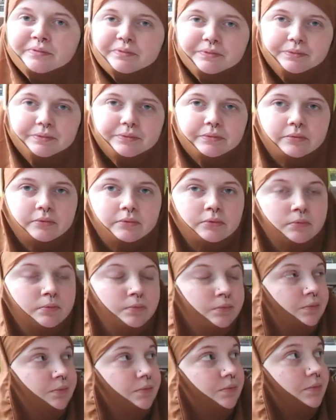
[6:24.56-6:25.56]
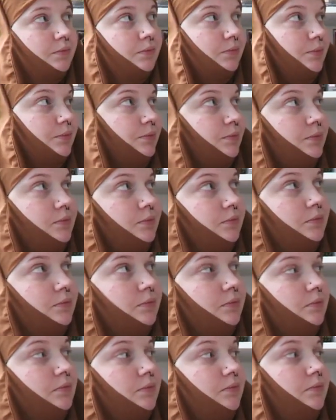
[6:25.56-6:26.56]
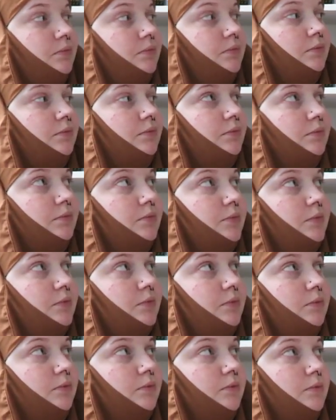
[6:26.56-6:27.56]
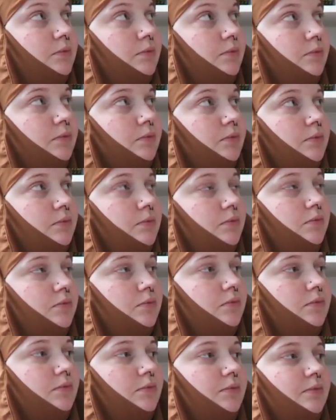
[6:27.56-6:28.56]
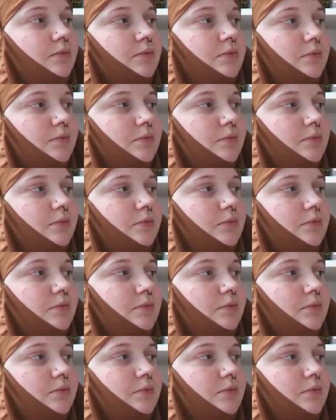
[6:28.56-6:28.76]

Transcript: (silent)